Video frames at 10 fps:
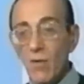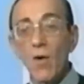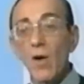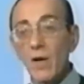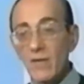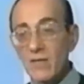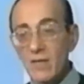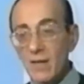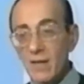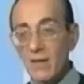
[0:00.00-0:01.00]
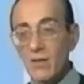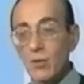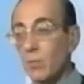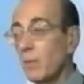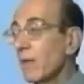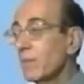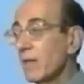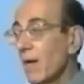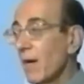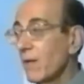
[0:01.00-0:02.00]
All of us sing the Suprabhatam
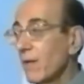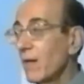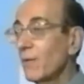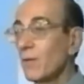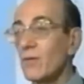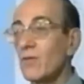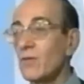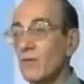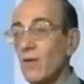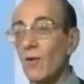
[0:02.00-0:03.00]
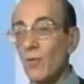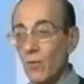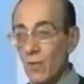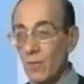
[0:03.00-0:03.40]
together, and it was so